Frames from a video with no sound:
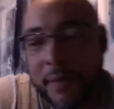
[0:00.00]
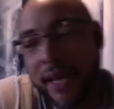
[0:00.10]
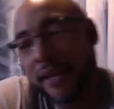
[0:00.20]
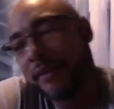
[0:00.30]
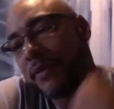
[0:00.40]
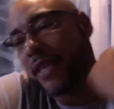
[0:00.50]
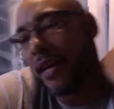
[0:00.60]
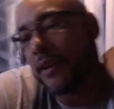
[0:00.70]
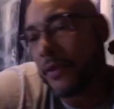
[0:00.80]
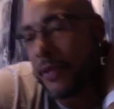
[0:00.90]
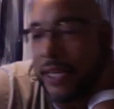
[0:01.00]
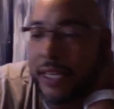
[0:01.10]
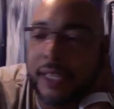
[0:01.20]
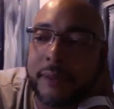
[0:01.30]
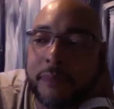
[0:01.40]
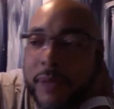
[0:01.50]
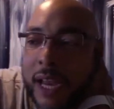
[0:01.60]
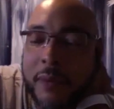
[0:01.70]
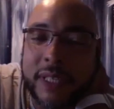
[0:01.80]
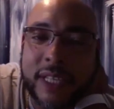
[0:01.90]
man. I was been
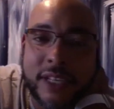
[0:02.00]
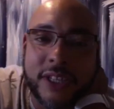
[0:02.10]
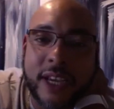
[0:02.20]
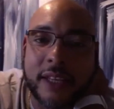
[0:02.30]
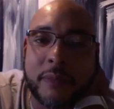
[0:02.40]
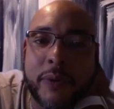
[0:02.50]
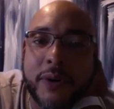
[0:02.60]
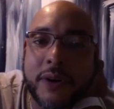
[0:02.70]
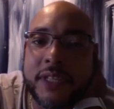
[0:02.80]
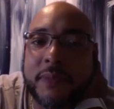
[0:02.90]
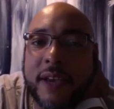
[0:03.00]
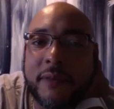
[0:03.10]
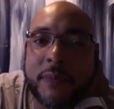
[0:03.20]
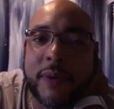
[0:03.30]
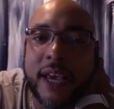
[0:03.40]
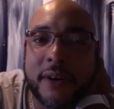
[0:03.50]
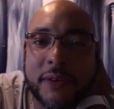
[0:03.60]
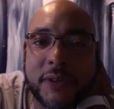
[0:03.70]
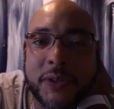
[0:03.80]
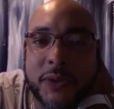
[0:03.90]
out with DJ and the boys, man. We've been out
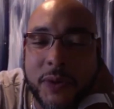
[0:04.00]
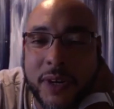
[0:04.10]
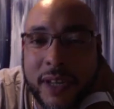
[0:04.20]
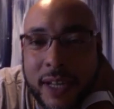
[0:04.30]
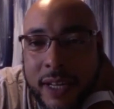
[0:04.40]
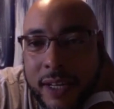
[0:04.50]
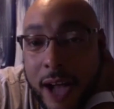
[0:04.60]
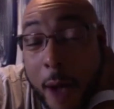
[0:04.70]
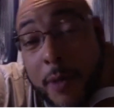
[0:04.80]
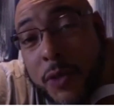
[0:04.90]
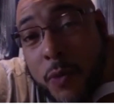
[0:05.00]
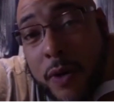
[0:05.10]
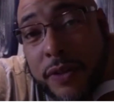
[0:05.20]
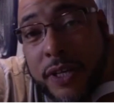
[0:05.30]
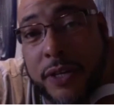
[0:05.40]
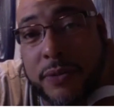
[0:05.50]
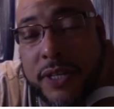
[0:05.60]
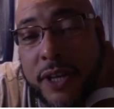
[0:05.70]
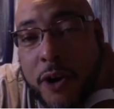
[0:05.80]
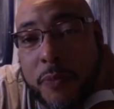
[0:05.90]
on the tour. Almost won the
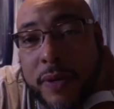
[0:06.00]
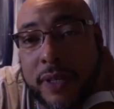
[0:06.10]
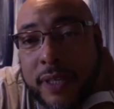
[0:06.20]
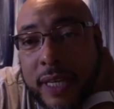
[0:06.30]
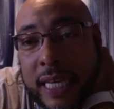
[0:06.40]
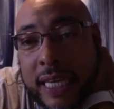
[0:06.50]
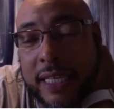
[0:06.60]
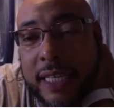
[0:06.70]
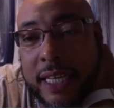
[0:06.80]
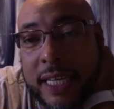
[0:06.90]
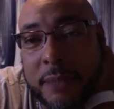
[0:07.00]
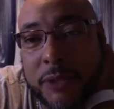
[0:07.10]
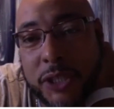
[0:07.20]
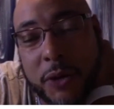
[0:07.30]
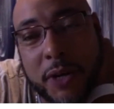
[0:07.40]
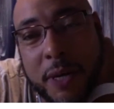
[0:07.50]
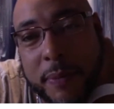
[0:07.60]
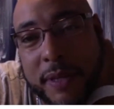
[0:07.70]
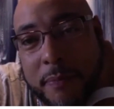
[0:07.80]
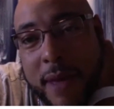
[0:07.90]
Houston Open and showed up
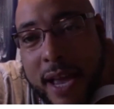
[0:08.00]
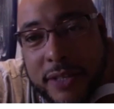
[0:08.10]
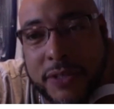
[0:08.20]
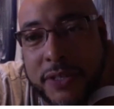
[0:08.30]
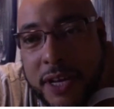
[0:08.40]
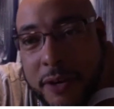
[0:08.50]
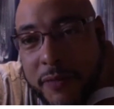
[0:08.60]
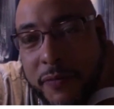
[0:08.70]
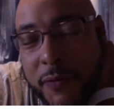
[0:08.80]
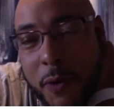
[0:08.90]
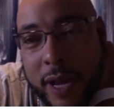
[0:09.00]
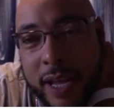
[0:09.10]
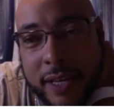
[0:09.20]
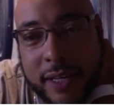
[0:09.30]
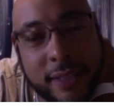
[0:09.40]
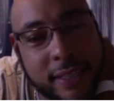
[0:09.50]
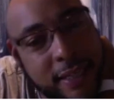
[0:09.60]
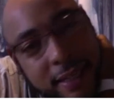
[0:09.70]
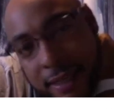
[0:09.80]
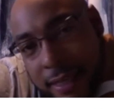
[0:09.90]
at the Masters hungry for a win, and
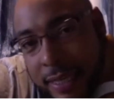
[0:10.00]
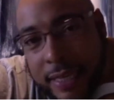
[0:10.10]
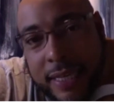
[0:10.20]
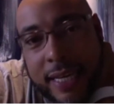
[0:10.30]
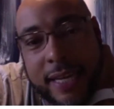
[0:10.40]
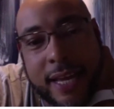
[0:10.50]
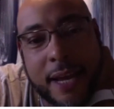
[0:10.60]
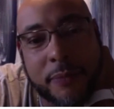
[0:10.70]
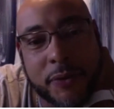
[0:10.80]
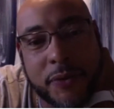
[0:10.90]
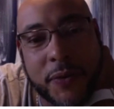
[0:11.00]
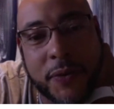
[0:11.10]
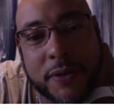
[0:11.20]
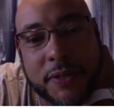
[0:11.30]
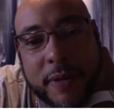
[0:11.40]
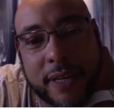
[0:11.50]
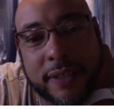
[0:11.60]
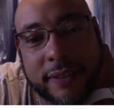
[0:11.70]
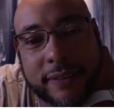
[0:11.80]
he came through for us, man.